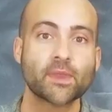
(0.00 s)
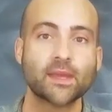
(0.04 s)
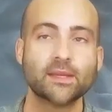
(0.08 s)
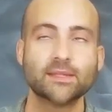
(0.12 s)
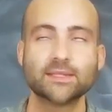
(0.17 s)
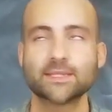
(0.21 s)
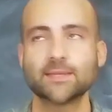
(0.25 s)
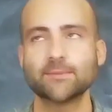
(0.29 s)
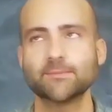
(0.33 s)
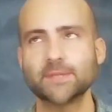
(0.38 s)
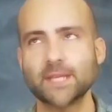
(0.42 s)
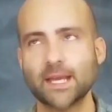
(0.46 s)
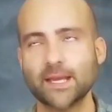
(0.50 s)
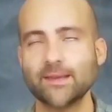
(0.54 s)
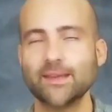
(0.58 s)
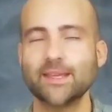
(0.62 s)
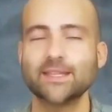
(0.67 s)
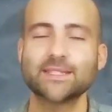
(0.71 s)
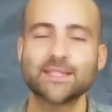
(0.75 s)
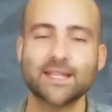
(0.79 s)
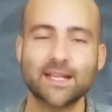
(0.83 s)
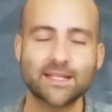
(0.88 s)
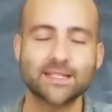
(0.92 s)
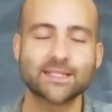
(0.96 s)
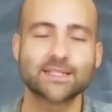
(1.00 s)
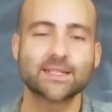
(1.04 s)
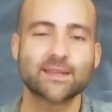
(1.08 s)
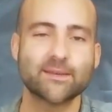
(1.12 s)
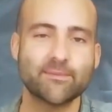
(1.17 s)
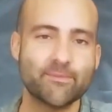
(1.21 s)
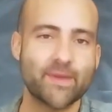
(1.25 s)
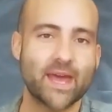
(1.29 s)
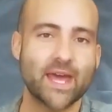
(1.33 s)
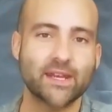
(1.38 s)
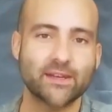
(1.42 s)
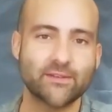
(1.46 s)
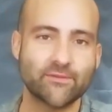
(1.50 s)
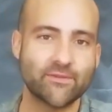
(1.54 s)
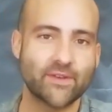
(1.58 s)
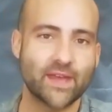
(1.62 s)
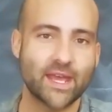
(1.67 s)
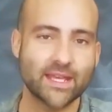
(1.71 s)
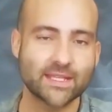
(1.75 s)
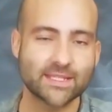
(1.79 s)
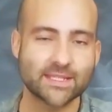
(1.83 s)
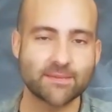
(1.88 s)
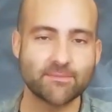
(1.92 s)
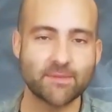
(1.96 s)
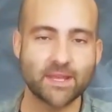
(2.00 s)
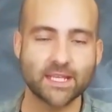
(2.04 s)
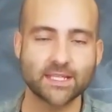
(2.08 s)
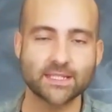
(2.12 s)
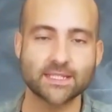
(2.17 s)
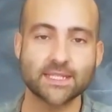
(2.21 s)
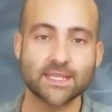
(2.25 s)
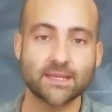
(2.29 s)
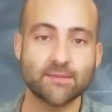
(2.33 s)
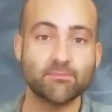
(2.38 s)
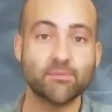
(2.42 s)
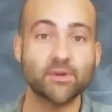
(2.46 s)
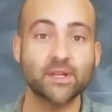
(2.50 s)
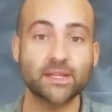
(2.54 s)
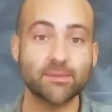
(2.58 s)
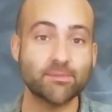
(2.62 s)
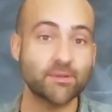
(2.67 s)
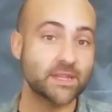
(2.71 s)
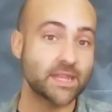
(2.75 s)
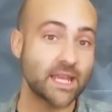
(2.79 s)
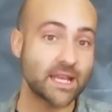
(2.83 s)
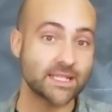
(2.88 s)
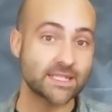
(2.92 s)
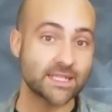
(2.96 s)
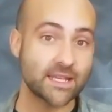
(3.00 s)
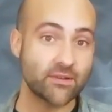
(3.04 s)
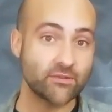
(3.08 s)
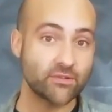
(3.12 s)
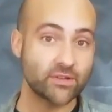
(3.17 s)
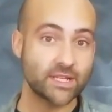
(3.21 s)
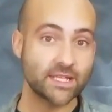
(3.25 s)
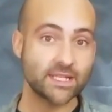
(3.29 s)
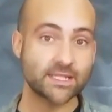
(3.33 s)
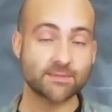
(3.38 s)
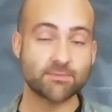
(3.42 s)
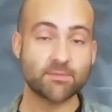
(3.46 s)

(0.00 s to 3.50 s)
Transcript: Sometimes it's not as combative as I make it seem, but but that's how it is.